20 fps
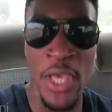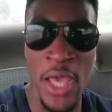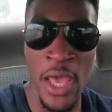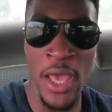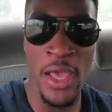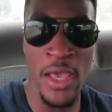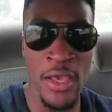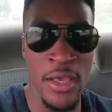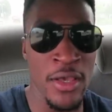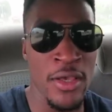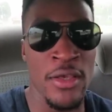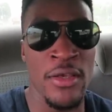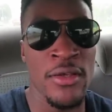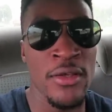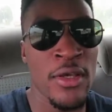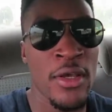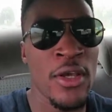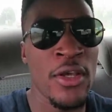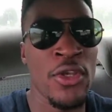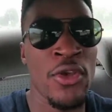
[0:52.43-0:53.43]
Yay!
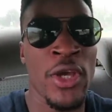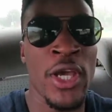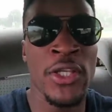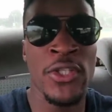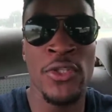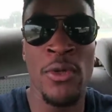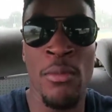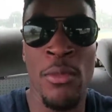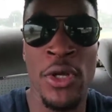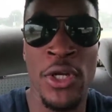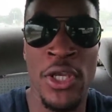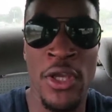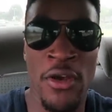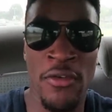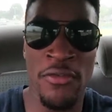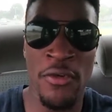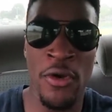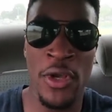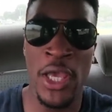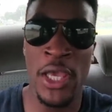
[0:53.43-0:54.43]
You get some money,
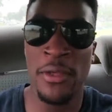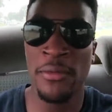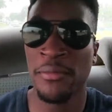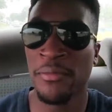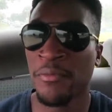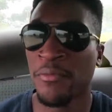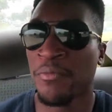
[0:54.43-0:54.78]
okay?